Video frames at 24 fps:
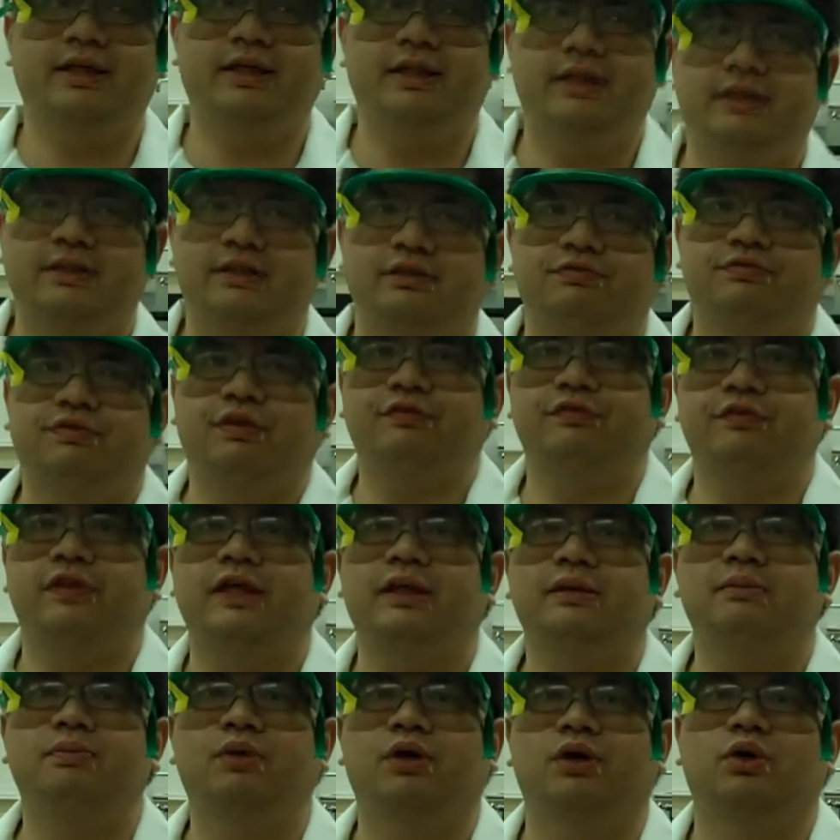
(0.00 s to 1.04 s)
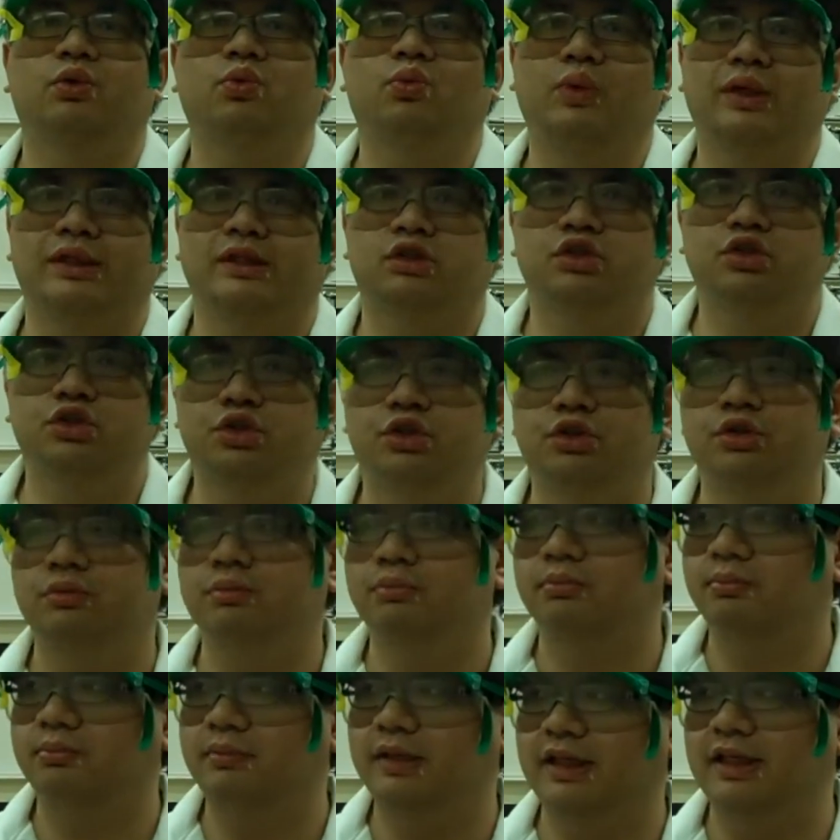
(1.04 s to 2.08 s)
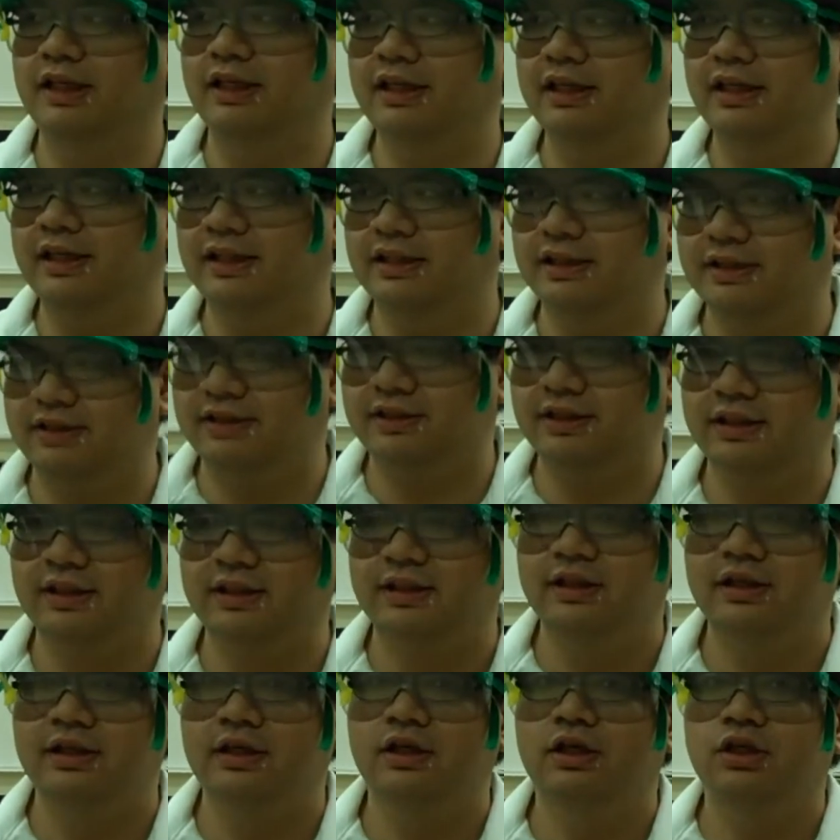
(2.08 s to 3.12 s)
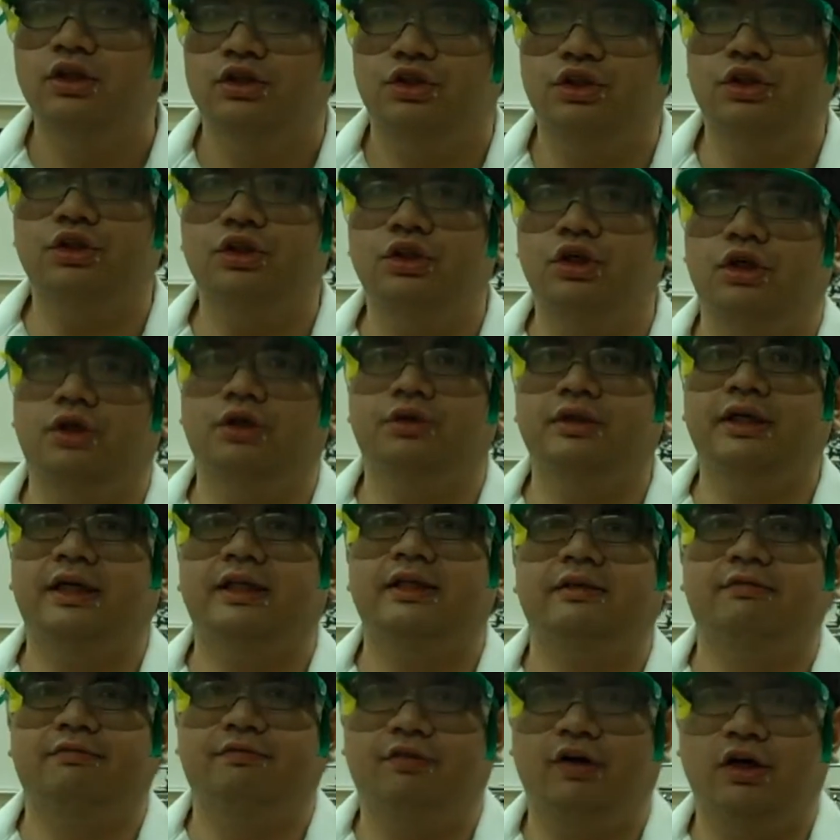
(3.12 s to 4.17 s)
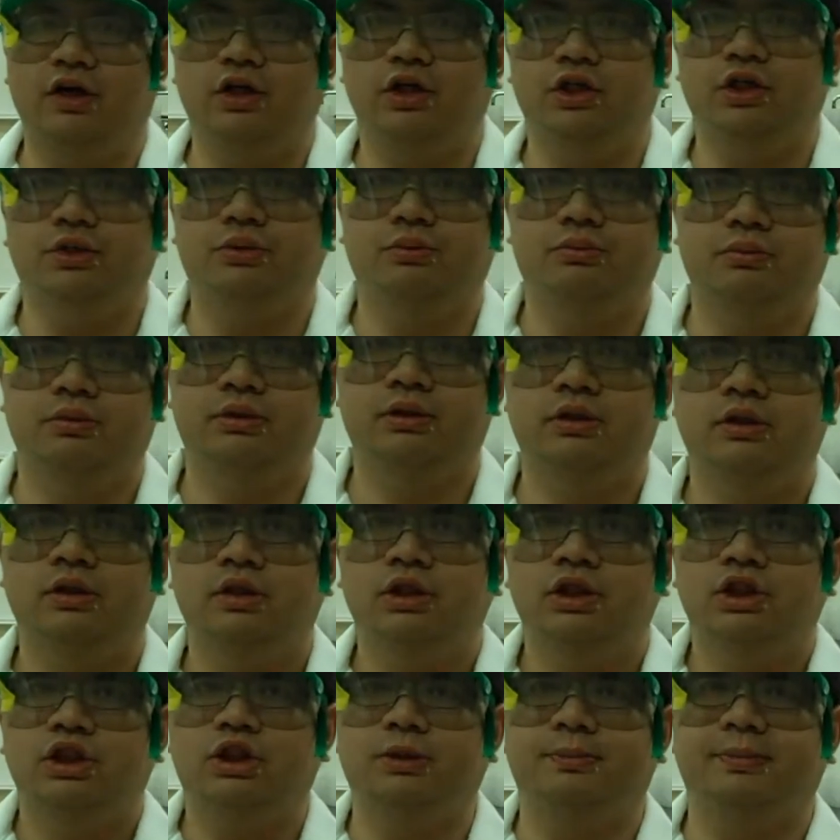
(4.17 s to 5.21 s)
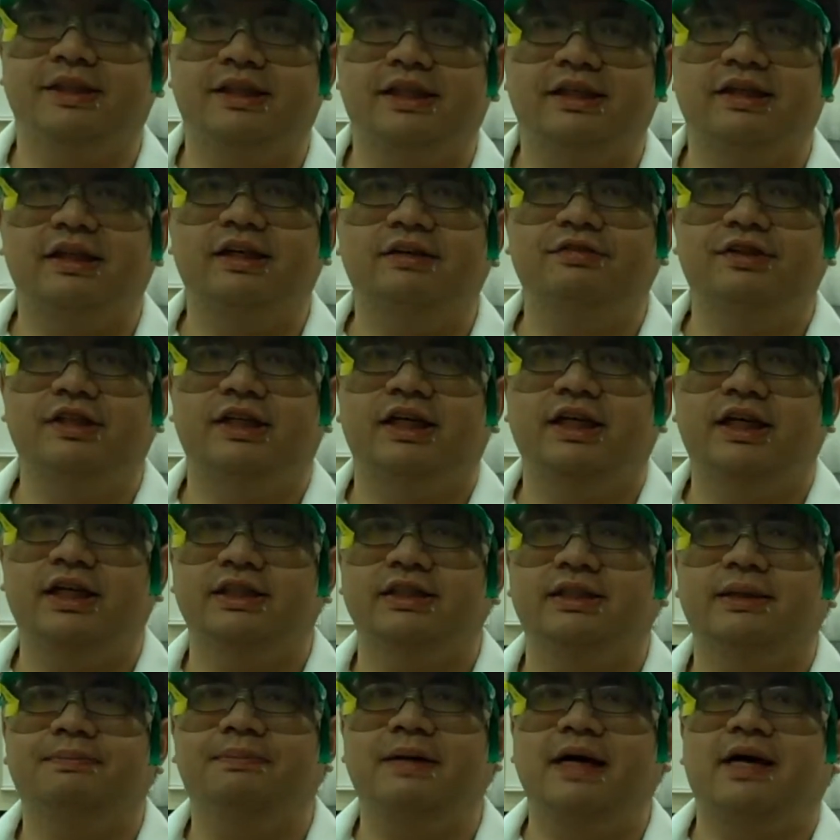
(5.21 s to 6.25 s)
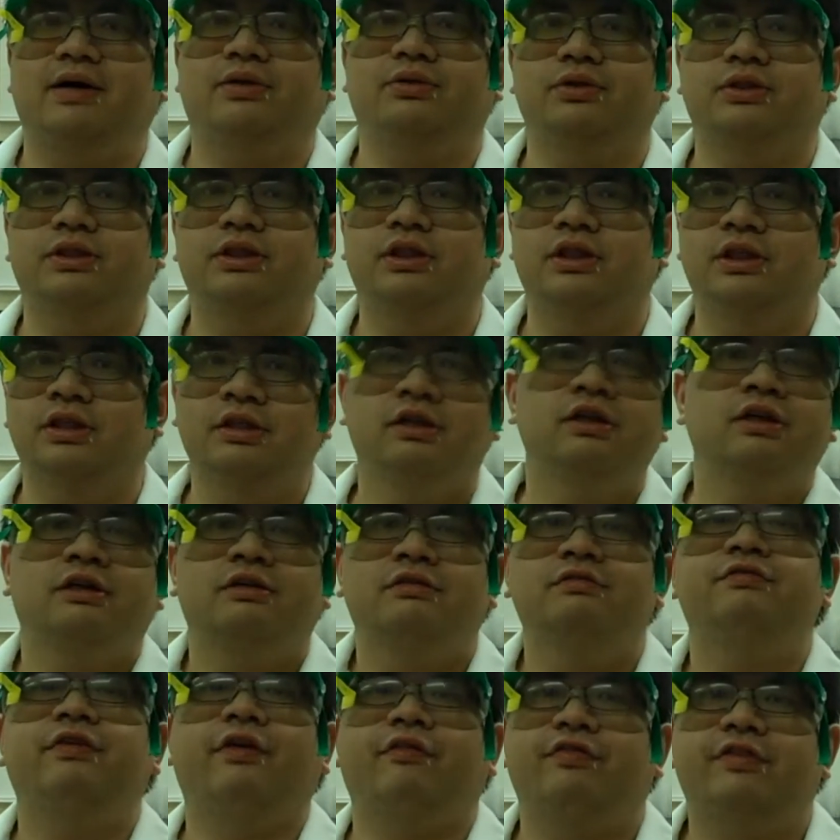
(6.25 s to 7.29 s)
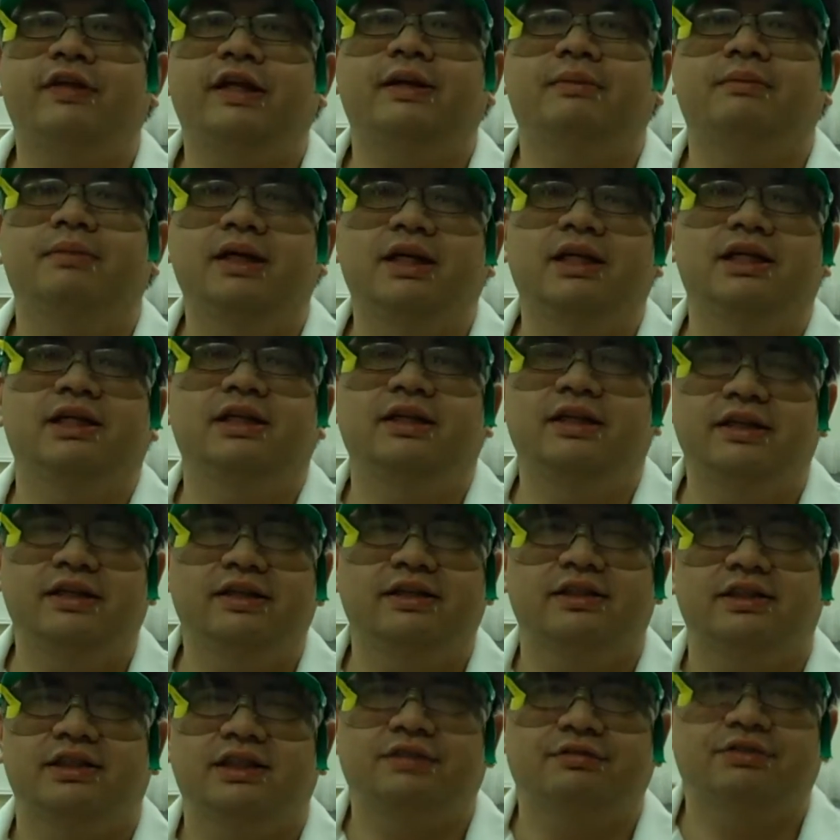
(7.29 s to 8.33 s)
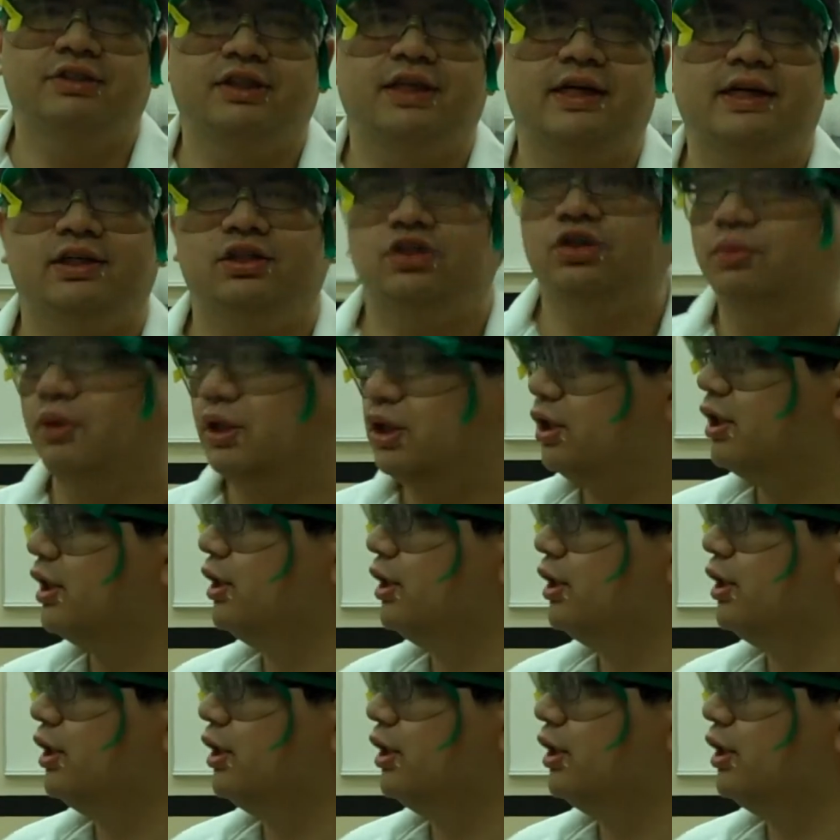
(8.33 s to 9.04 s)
is 15.12 milliliters. So you know that the volume to be delivered is about 15 milliliters, give or take. So what you